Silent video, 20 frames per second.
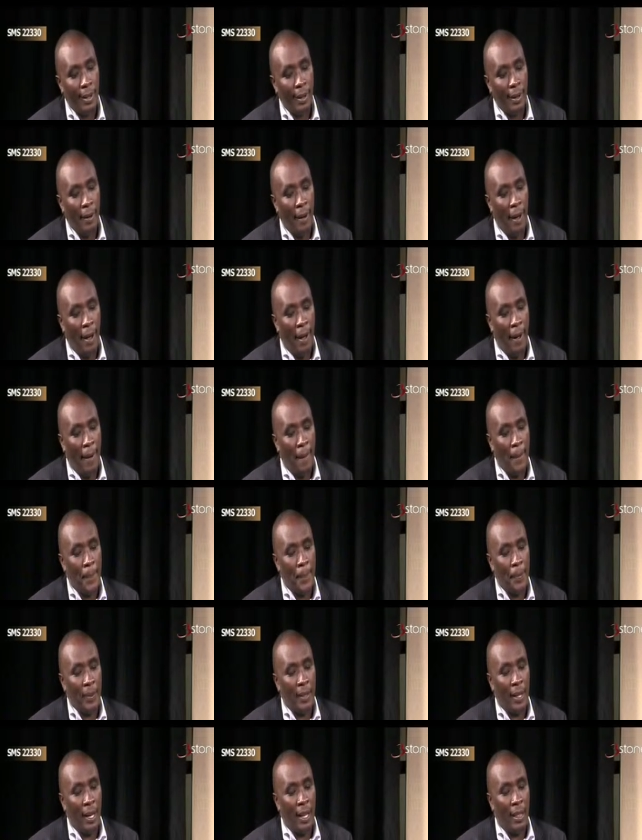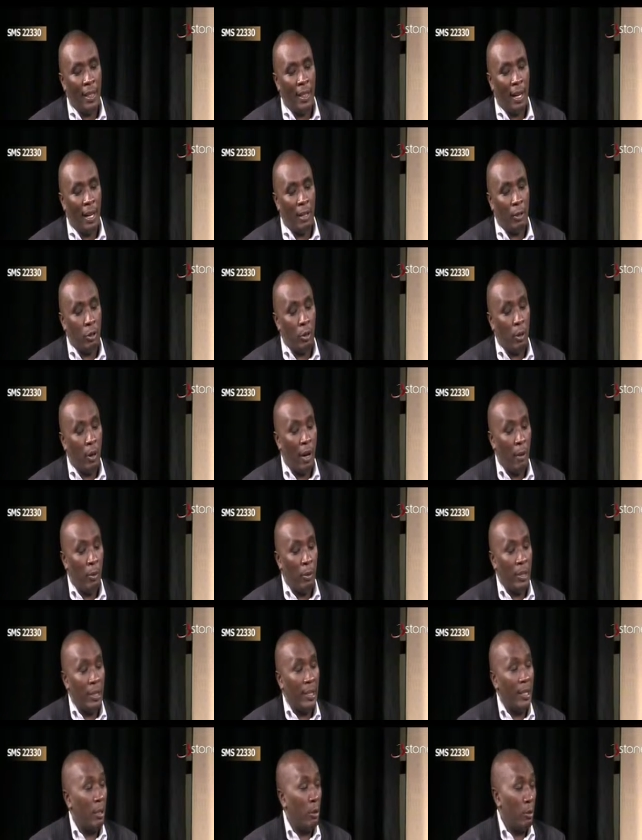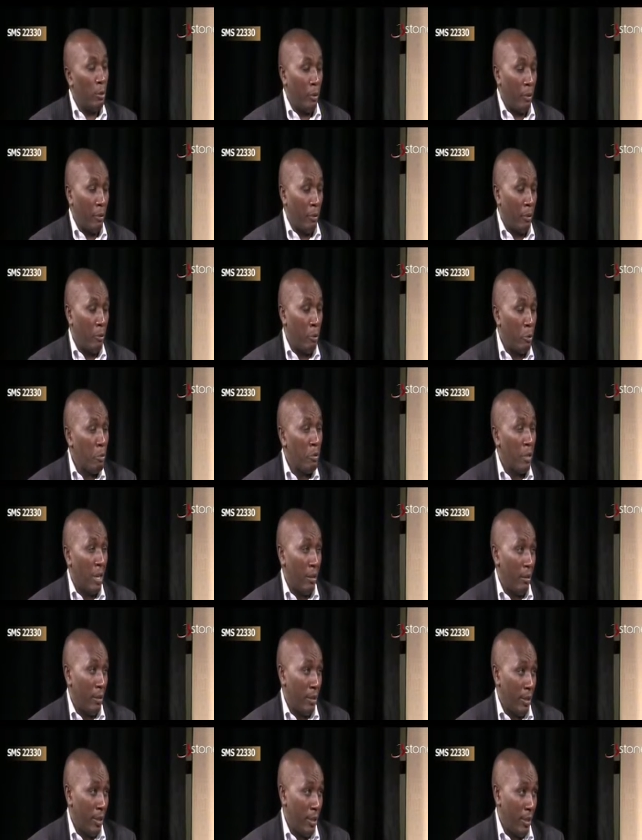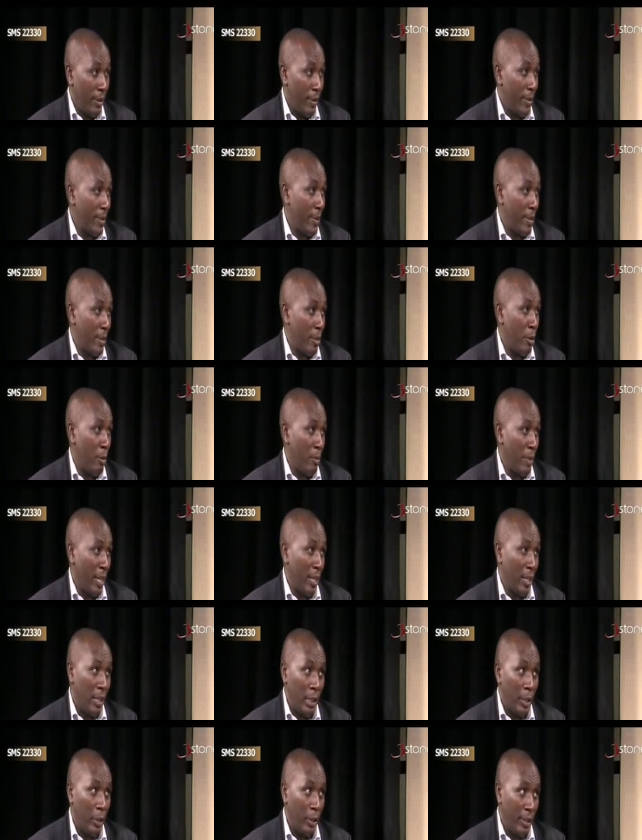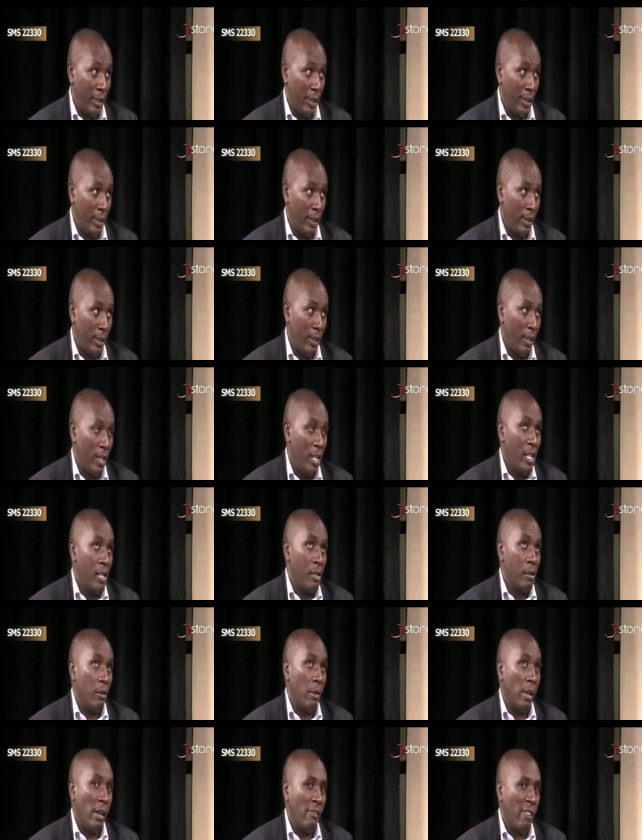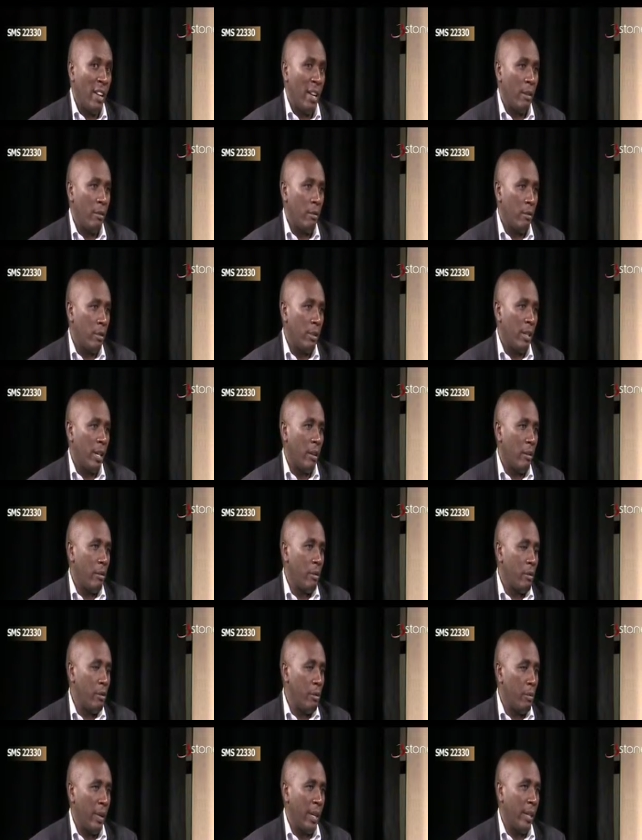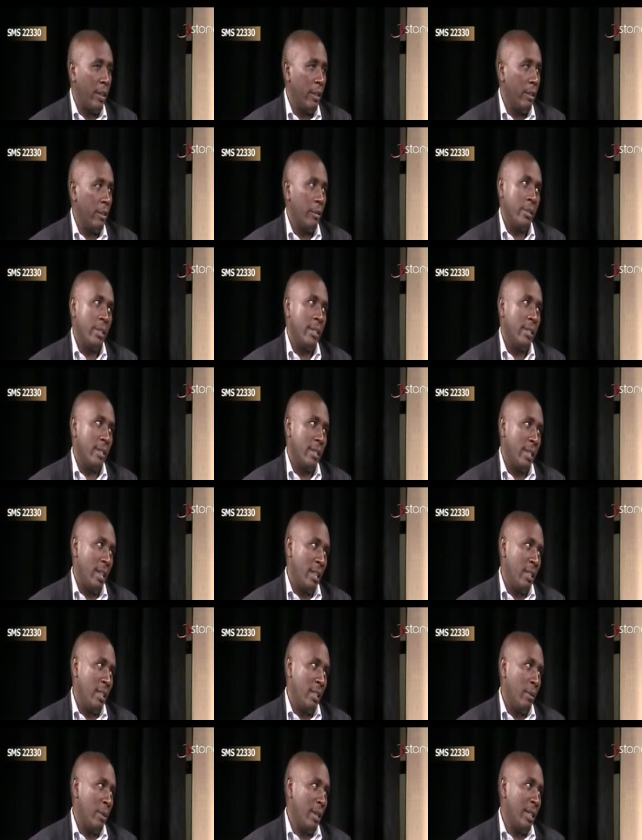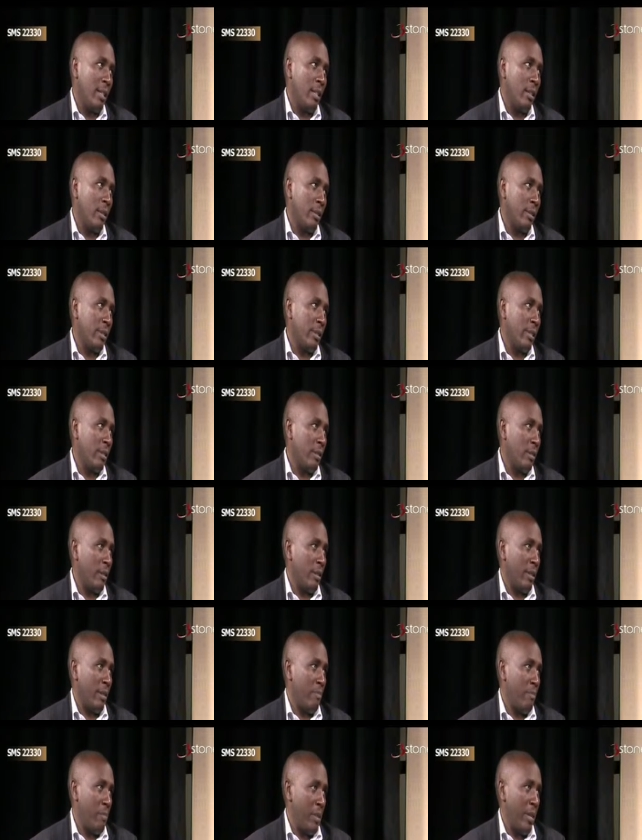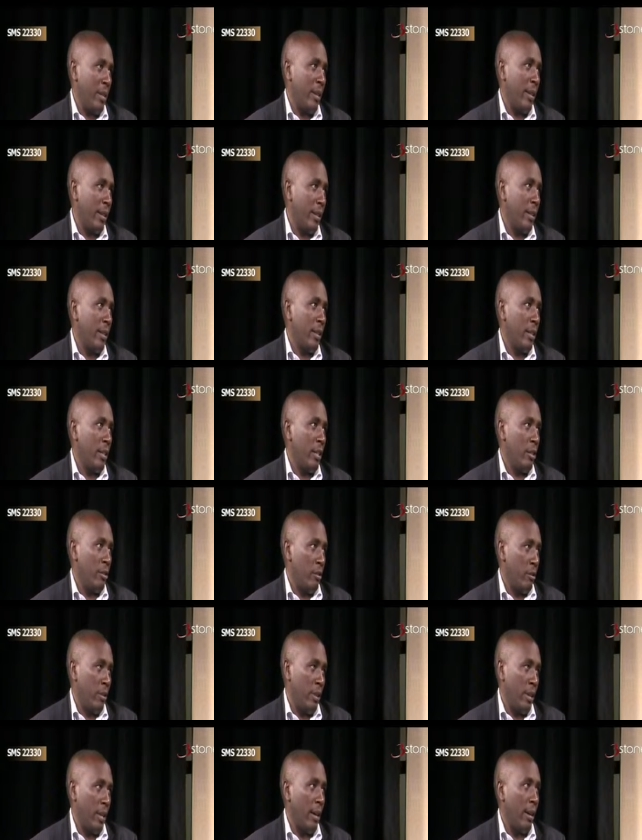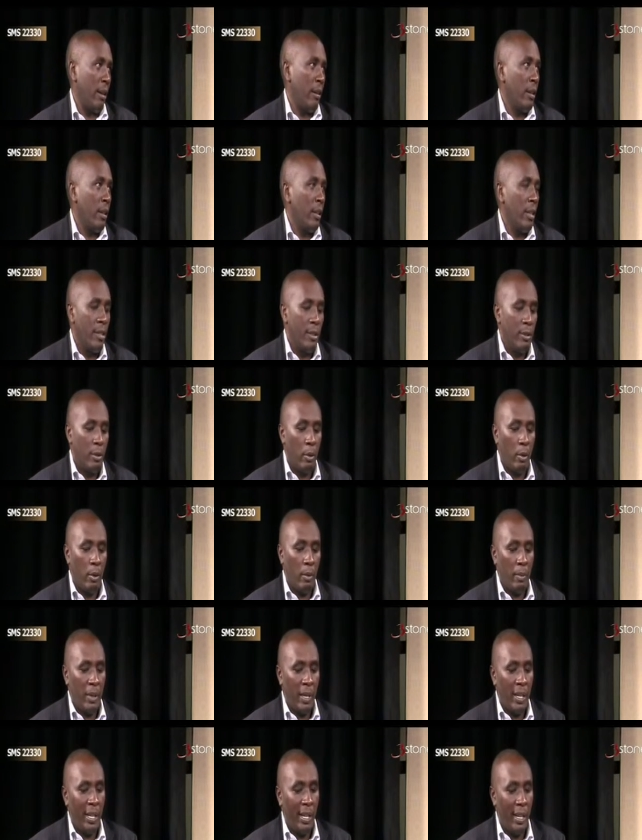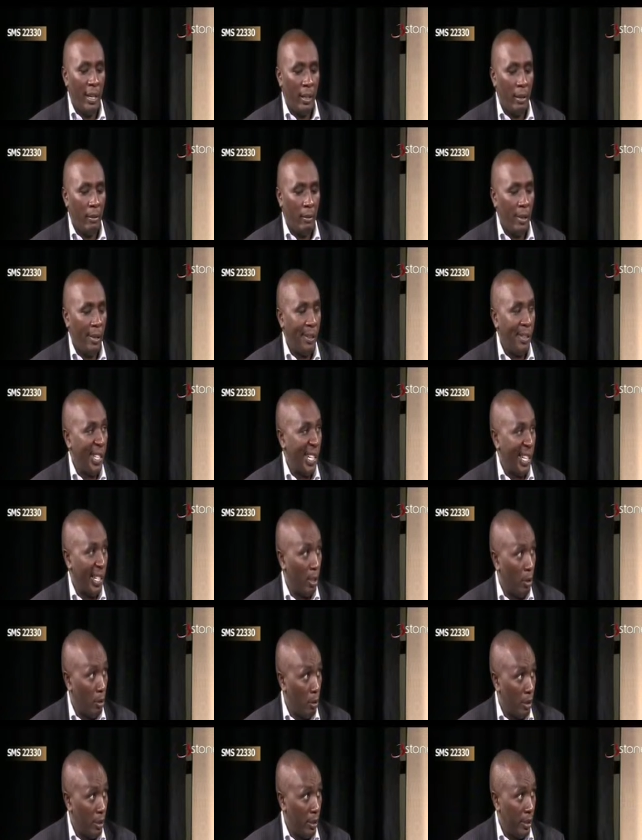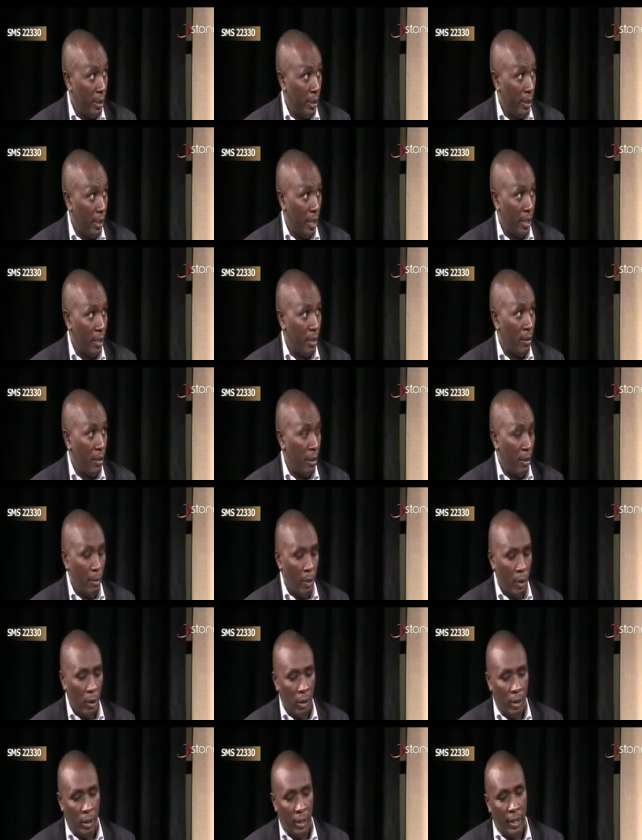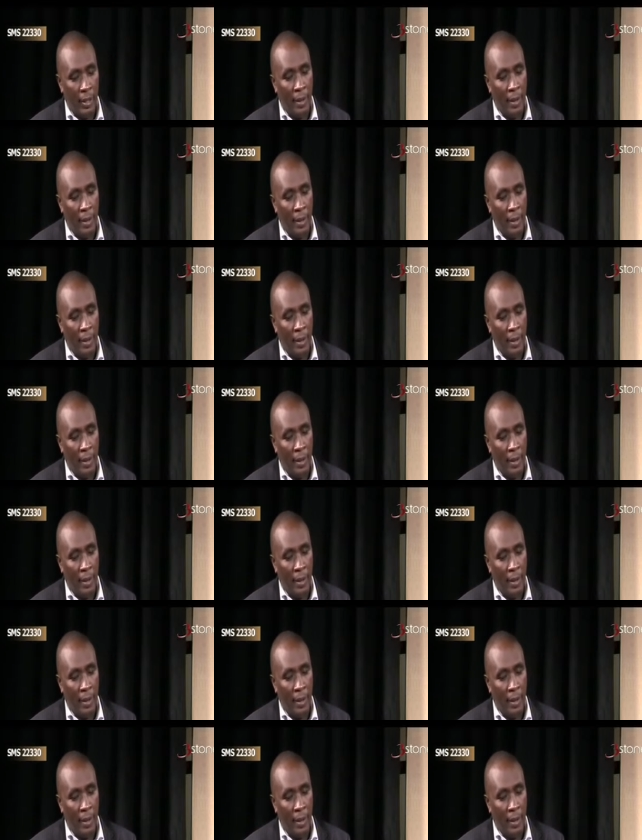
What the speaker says: And so I would rule out tuberculosis. So if I rule out tuberculosis, then the weight loss is not a big issue here. So we'll be dealing with cold, extreme cold,